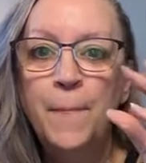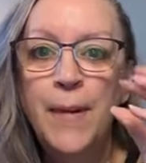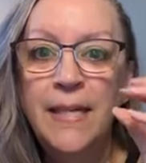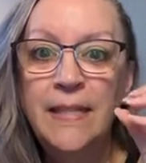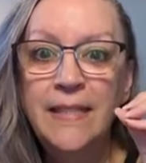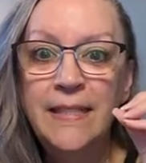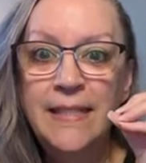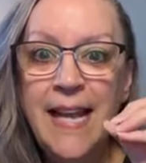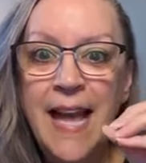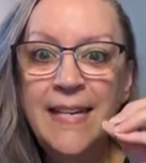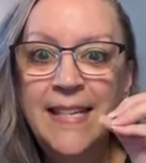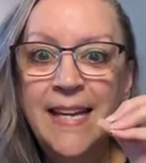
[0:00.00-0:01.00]
but
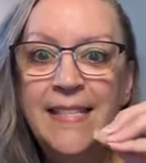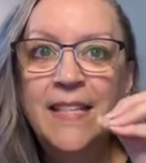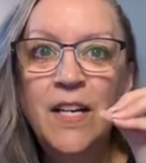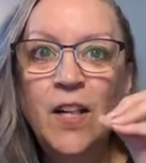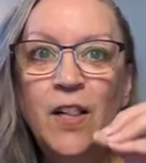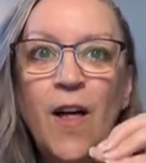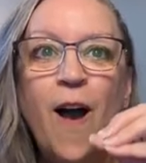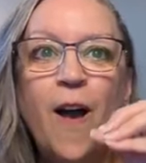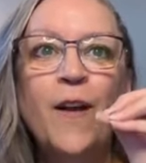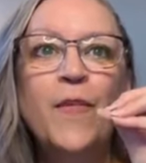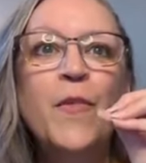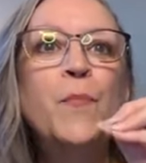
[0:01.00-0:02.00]
yet doesn't
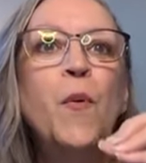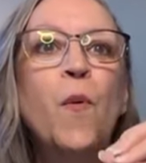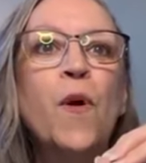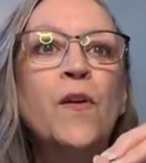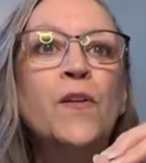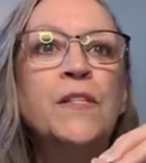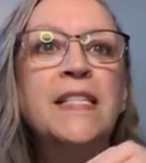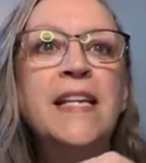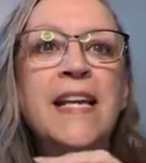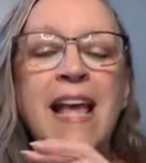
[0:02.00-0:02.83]
clog the pores,